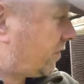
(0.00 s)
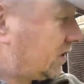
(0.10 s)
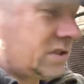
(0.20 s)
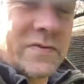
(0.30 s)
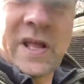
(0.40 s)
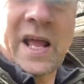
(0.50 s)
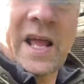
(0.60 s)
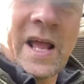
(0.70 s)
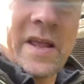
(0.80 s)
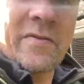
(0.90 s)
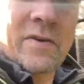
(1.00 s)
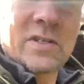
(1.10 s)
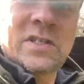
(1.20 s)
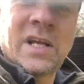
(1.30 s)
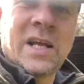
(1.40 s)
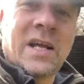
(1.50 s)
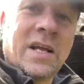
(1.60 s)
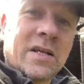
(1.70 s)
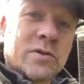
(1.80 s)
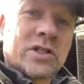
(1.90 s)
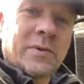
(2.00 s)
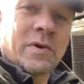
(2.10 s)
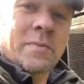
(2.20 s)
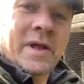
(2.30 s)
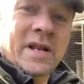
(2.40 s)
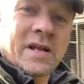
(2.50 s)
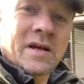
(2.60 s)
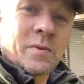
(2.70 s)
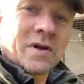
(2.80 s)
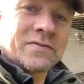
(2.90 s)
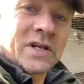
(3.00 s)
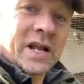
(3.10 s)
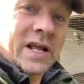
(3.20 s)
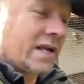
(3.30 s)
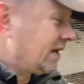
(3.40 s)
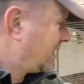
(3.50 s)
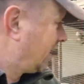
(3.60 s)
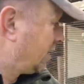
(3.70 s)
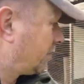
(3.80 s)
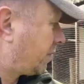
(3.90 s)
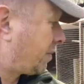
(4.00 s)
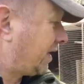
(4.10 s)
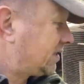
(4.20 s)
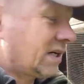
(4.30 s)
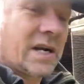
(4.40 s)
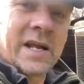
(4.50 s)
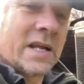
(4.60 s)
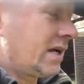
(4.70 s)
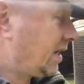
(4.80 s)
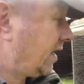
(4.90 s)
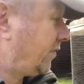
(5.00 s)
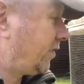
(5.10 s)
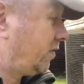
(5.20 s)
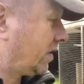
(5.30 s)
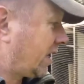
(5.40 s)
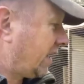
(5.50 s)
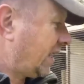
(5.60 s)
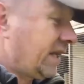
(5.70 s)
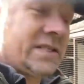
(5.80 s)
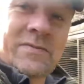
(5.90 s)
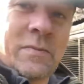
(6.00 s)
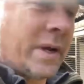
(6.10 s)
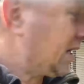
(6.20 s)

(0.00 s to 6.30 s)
front of their aviaries. You'll see what I mean when I've done it. But basically, if you look in here, these haven't been